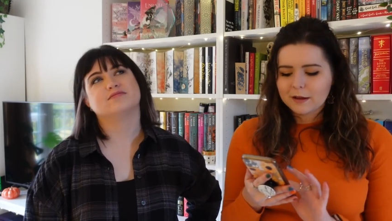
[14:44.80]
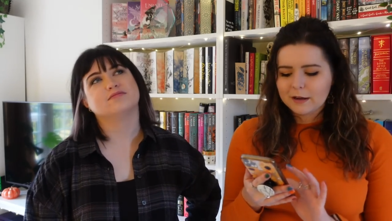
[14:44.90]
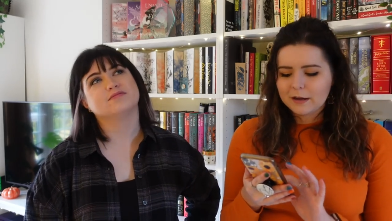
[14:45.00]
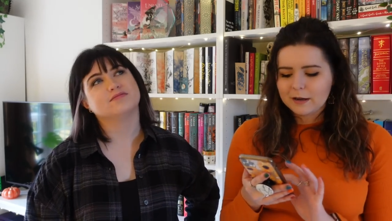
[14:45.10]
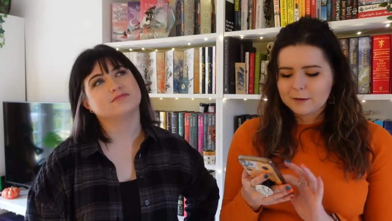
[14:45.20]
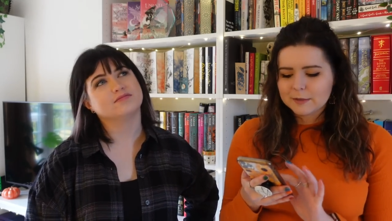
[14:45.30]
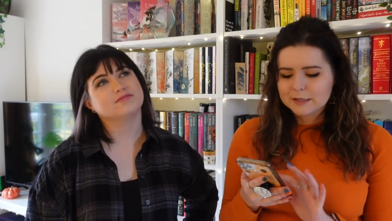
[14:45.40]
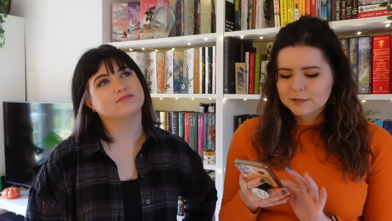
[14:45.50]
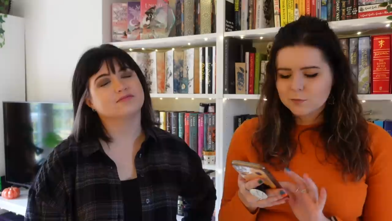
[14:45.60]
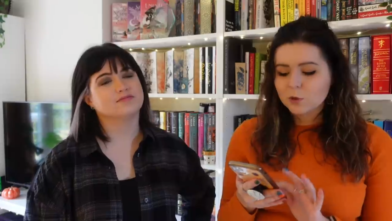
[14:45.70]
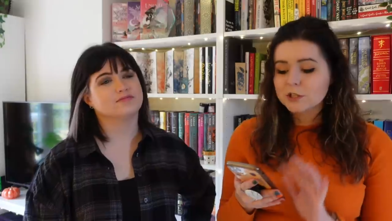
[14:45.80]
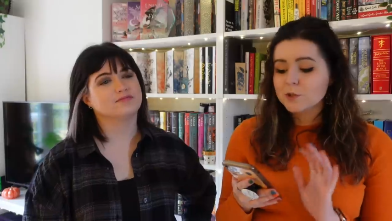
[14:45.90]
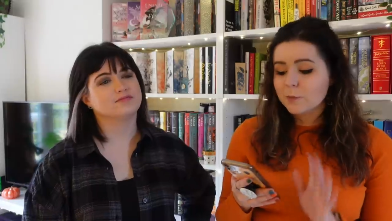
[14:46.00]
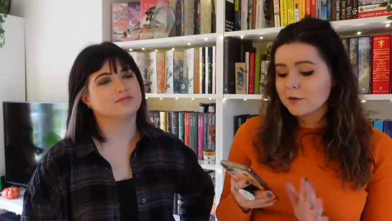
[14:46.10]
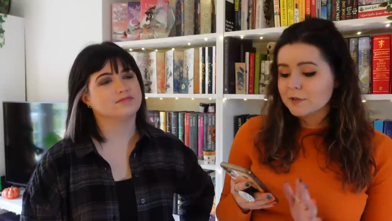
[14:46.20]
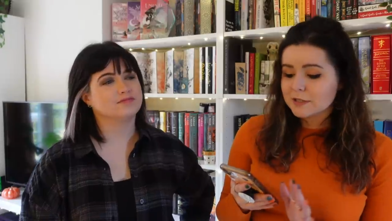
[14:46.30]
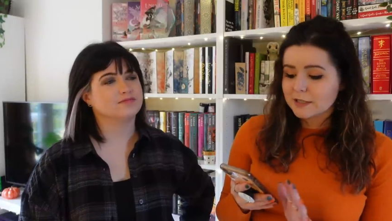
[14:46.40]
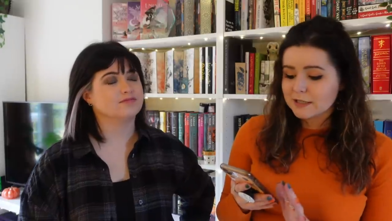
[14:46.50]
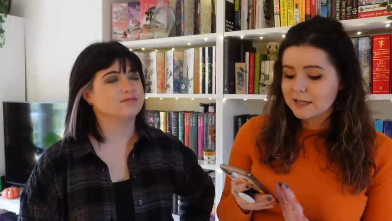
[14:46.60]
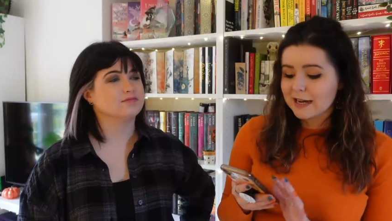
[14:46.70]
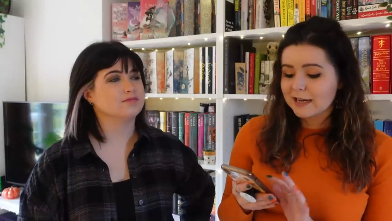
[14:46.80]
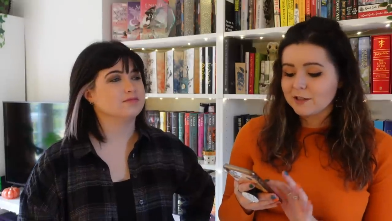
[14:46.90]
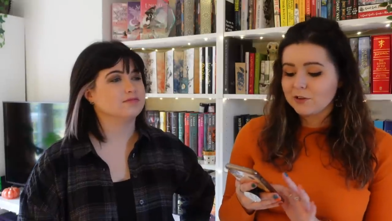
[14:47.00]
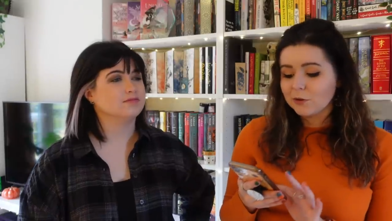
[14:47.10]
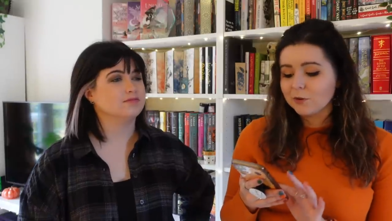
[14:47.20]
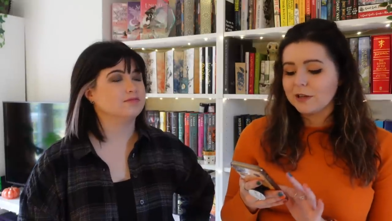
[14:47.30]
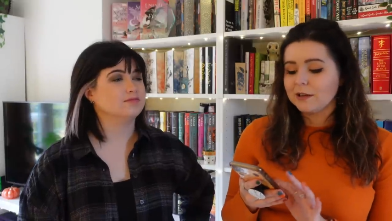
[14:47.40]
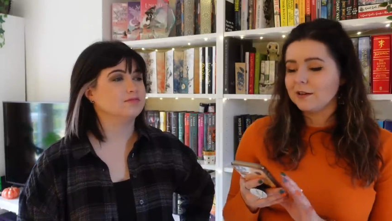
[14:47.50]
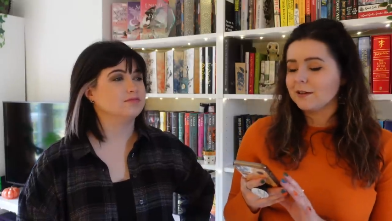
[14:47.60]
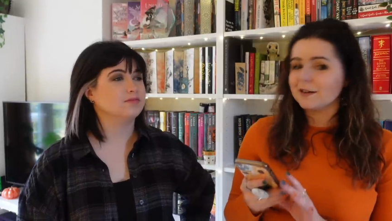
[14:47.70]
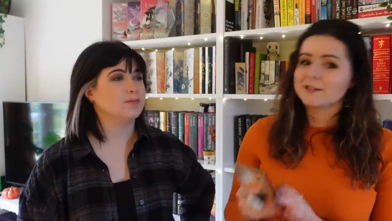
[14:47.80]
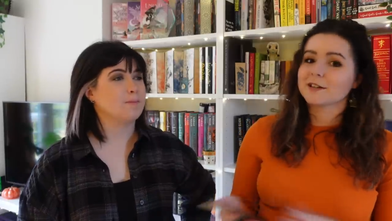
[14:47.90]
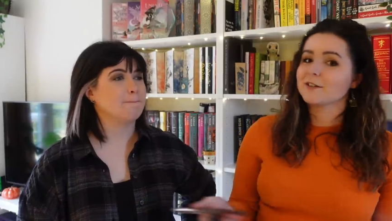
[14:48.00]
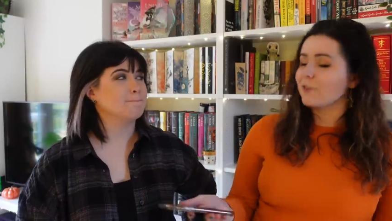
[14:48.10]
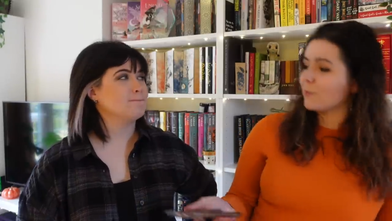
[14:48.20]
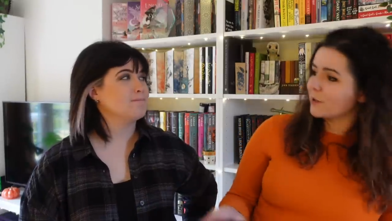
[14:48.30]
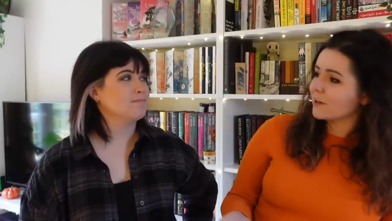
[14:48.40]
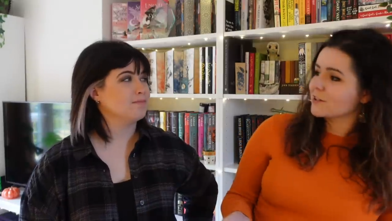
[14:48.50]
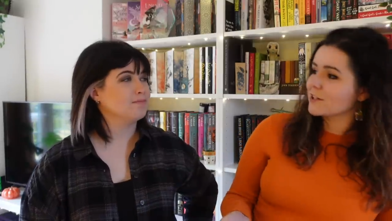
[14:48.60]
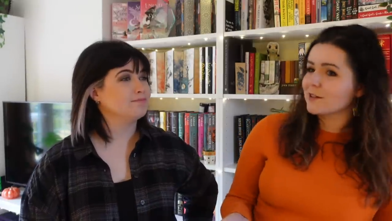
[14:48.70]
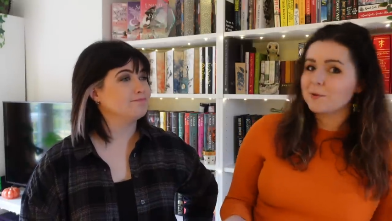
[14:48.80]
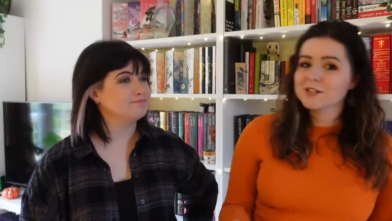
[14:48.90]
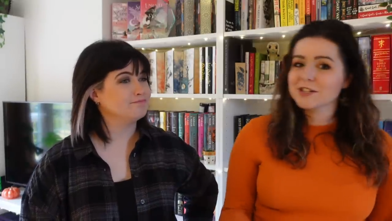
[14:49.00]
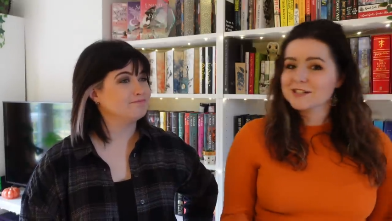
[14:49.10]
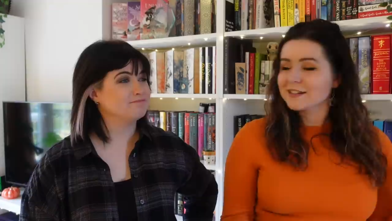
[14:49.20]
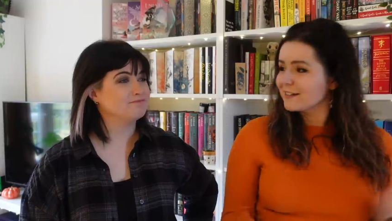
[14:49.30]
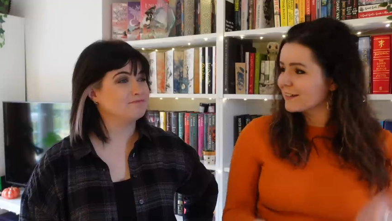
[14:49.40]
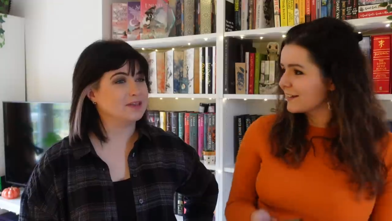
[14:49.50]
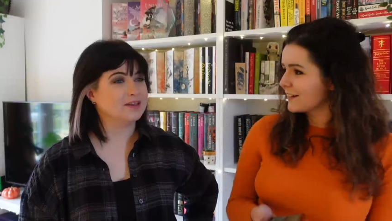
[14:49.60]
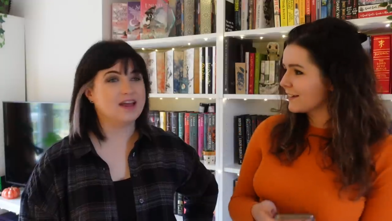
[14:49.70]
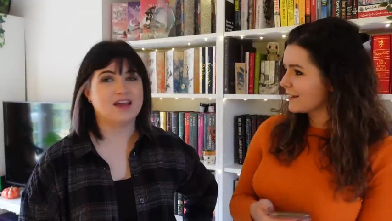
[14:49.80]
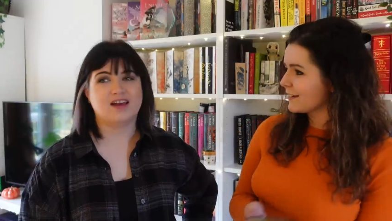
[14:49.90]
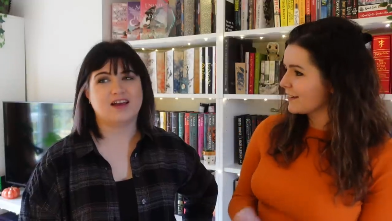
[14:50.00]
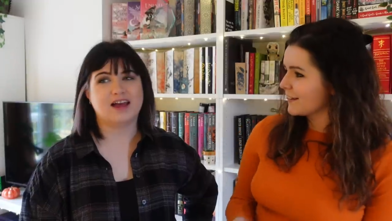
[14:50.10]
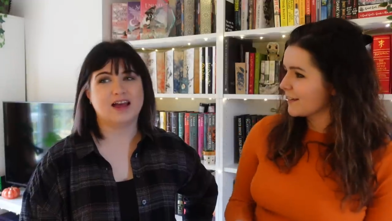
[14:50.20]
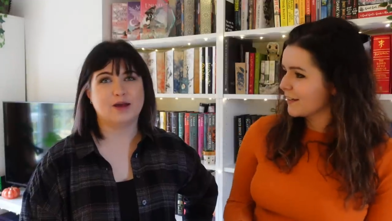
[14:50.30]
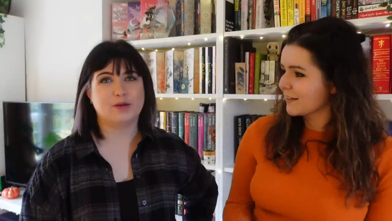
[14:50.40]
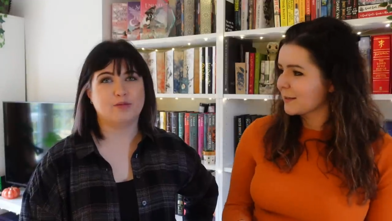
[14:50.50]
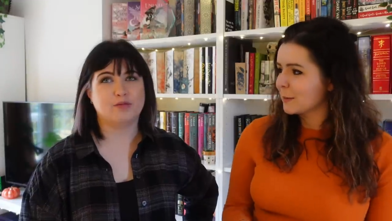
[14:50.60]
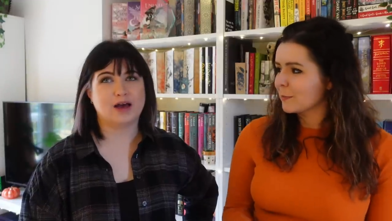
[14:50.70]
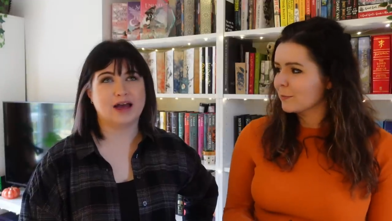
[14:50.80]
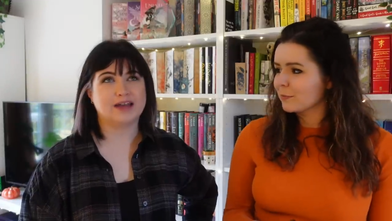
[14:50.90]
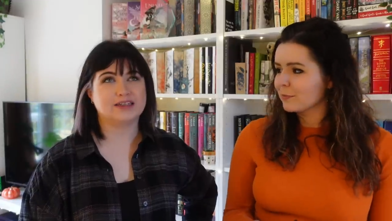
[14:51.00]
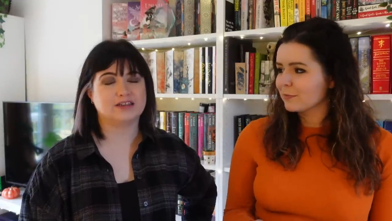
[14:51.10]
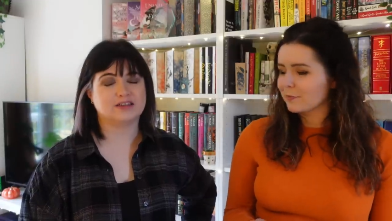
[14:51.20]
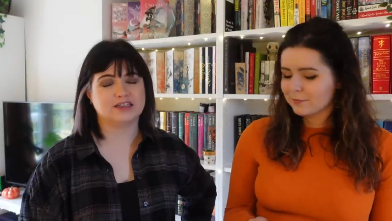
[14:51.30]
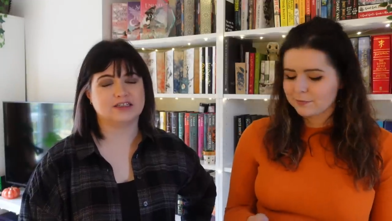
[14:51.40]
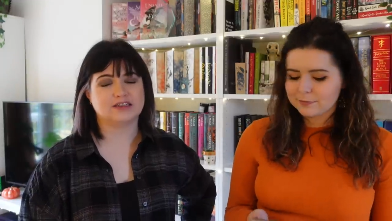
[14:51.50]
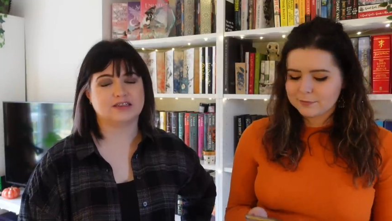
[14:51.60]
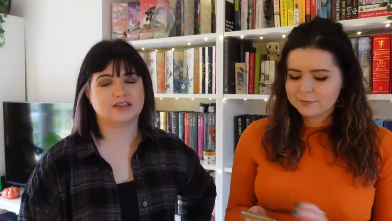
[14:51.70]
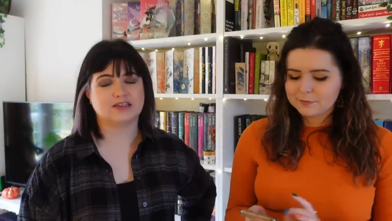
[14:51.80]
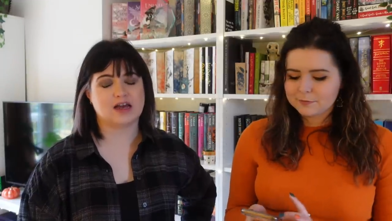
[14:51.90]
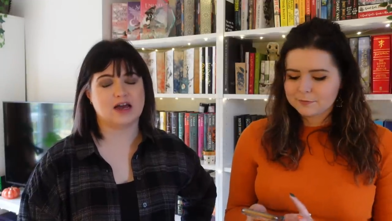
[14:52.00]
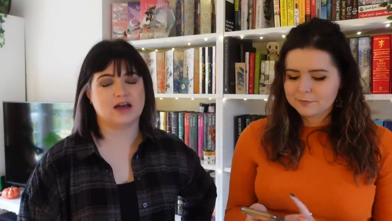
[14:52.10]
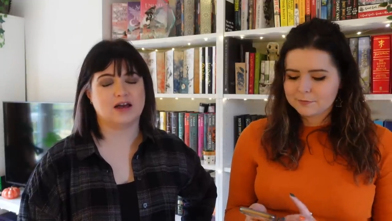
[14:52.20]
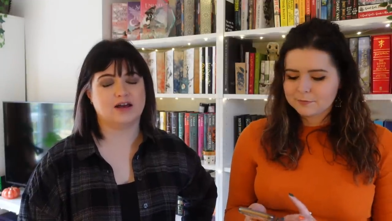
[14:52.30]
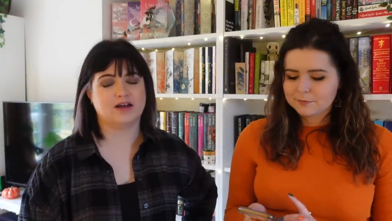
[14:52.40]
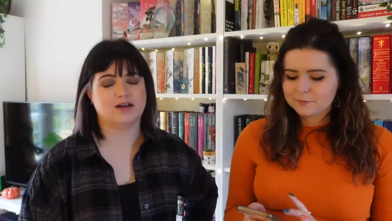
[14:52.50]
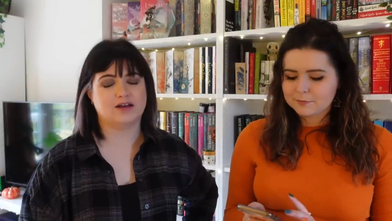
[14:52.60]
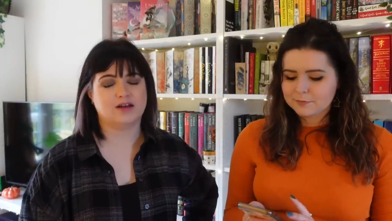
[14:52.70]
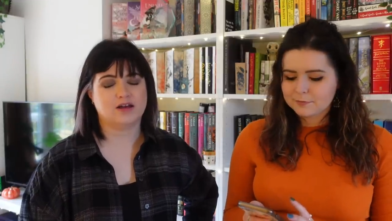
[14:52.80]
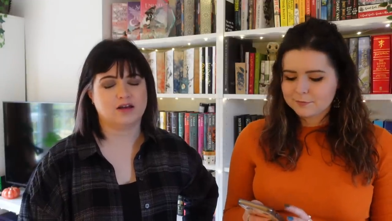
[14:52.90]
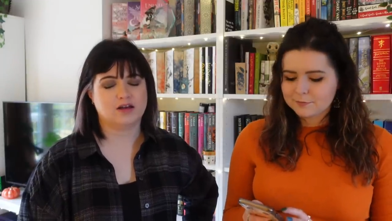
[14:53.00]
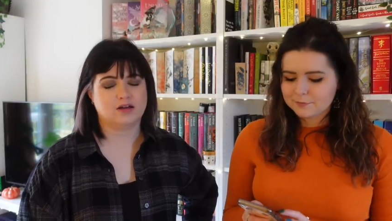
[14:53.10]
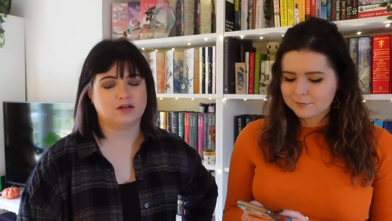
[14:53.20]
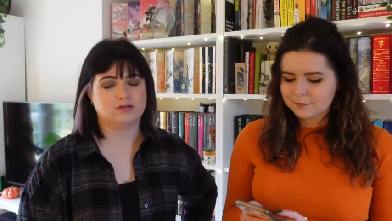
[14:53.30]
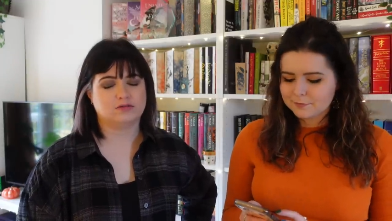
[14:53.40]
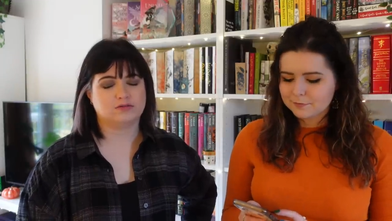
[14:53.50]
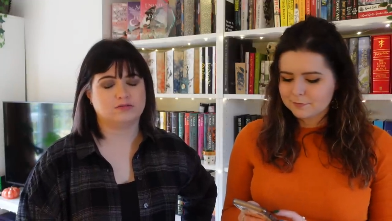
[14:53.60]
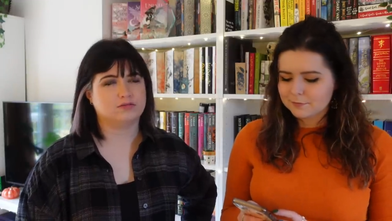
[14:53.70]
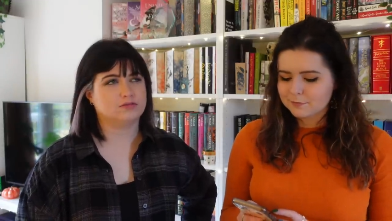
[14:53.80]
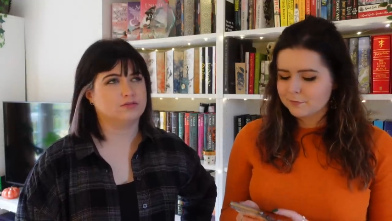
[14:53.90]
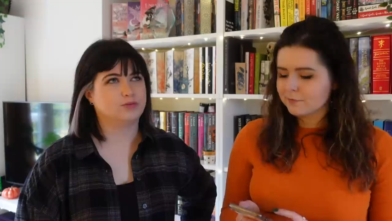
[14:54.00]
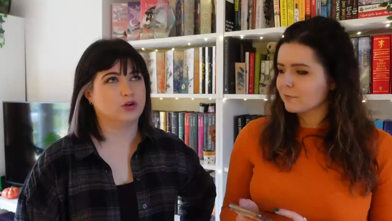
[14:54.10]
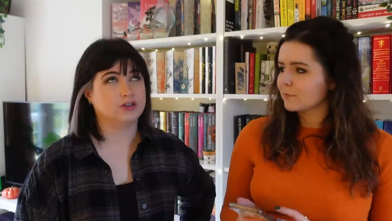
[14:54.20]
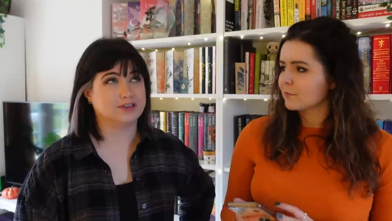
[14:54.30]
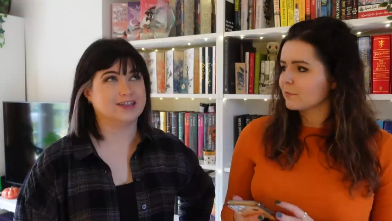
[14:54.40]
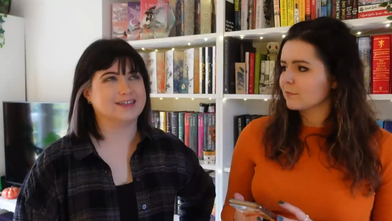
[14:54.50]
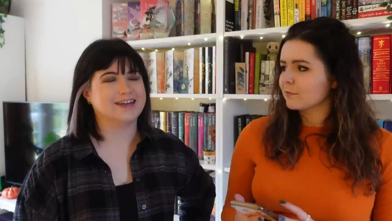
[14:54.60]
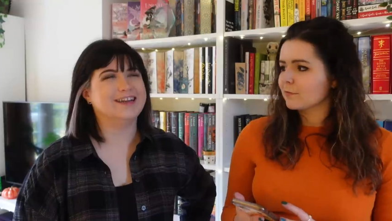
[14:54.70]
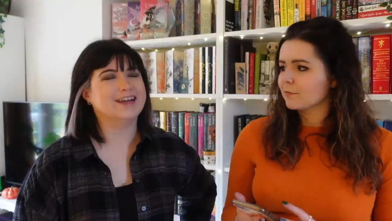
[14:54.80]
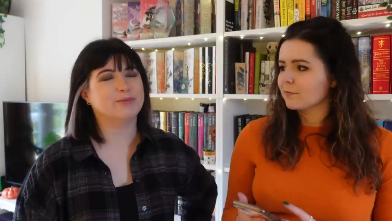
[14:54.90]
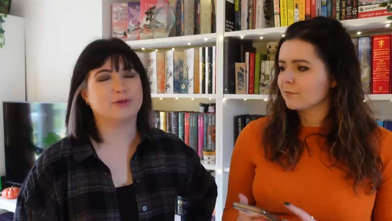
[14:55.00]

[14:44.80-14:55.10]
Speaker 1: Um, what did you both study at uni? I studied film production at Winchester.
Speaker 2: Um, I studied uh, product design,